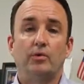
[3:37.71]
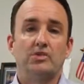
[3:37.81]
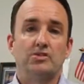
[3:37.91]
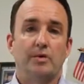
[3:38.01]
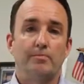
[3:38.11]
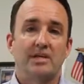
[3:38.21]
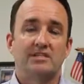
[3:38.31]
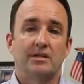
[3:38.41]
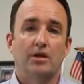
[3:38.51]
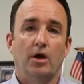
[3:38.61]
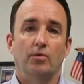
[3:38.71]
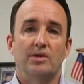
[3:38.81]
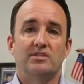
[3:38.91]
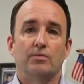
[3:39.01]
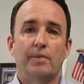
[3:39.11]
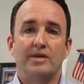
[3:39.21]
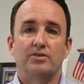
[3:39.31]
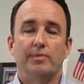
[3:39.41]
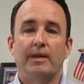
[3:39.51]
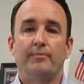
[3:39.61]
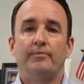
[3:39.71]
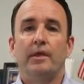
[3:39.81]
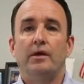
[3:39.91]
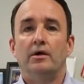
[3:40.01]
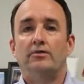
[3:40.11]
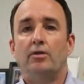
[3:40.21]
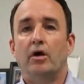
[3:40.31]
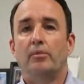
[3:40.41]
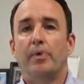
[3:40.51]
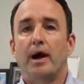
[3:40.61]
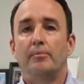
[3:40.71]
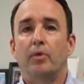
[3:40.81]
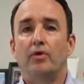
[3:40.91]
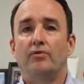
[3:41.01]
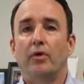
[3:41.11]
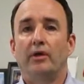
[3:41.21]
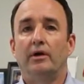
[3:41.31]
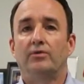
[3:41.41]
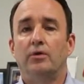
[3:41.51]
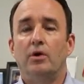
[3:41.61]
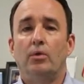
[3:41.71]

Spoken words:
which is a risk measurement for our bond portfolios.